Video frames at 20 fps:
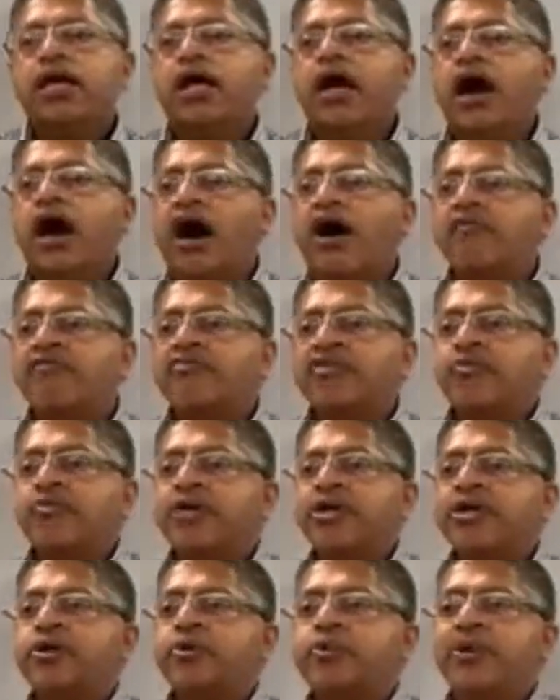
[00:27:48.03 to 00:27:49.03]
Often
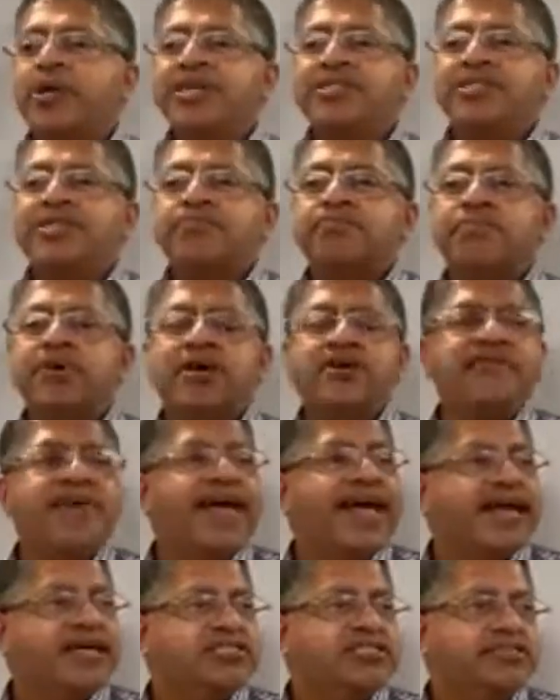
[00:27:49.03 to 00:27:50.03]
when you read the book of
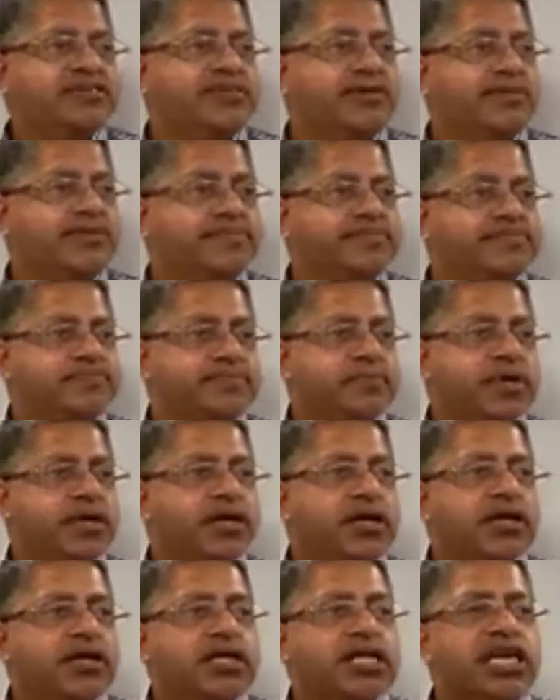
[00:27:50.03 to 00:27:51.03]
Esther,
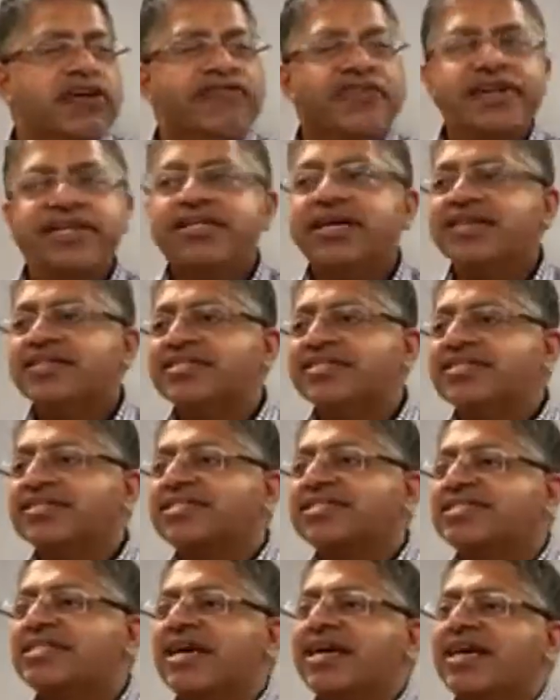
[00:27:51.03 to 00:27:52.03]
if it doesn't
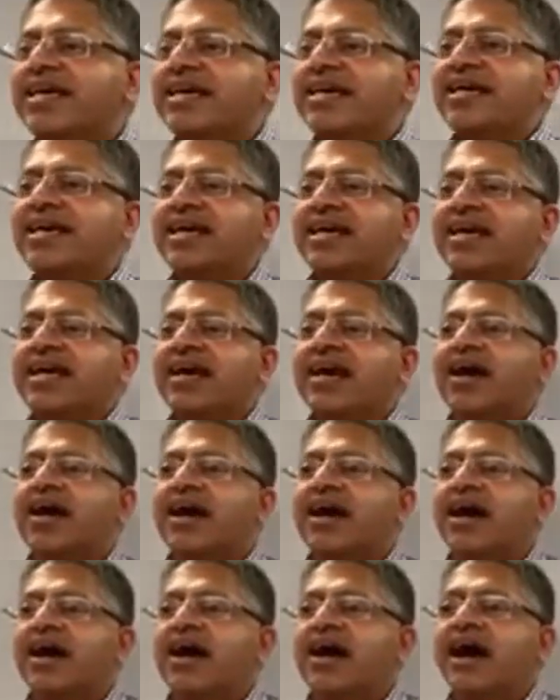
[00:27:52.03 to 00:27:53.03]
say King
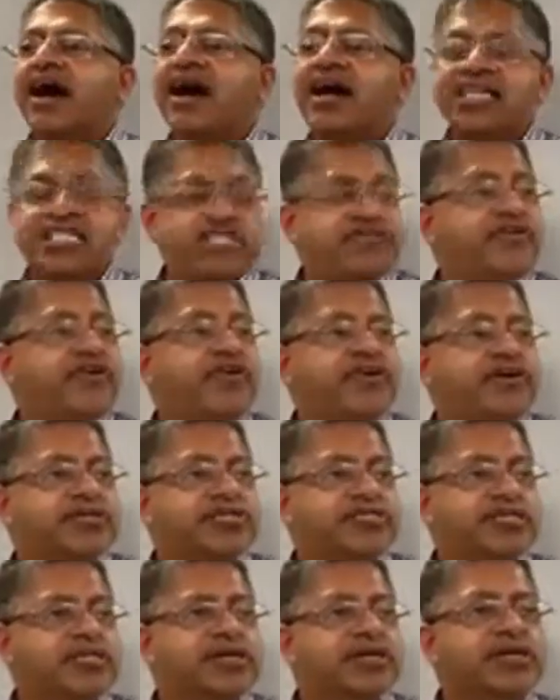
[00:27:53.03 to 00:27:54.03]

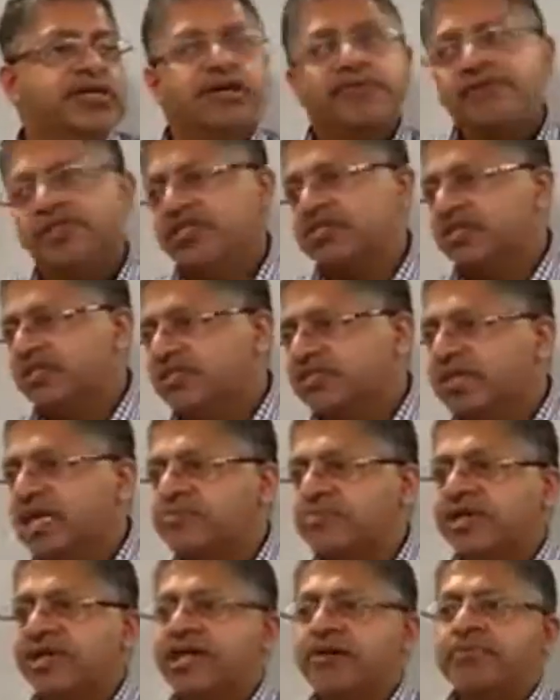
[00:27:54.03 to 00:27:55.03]
Ahasuerus, which is his
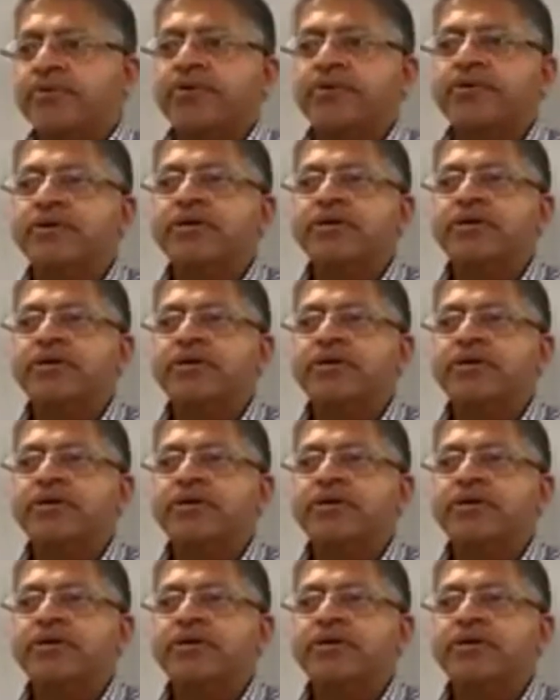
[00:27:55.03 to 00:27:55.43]
name in Hebrew,